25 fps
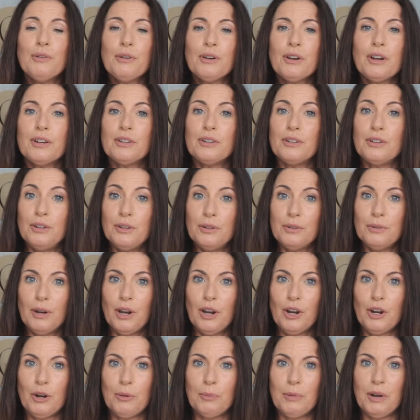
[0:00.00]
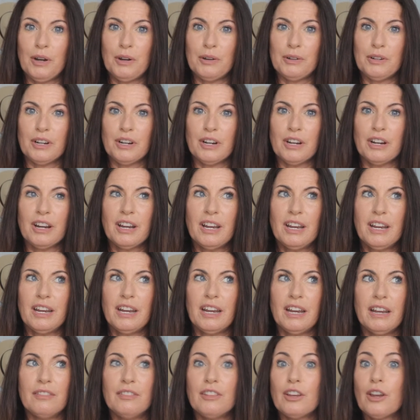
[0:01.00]
are a new homeowner
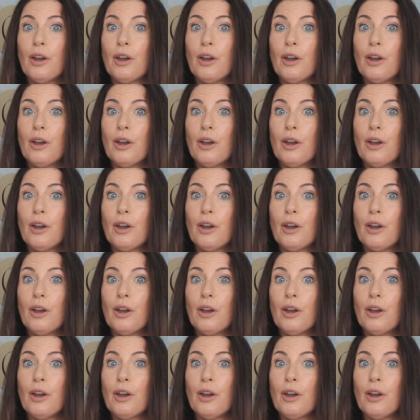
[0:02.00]
in the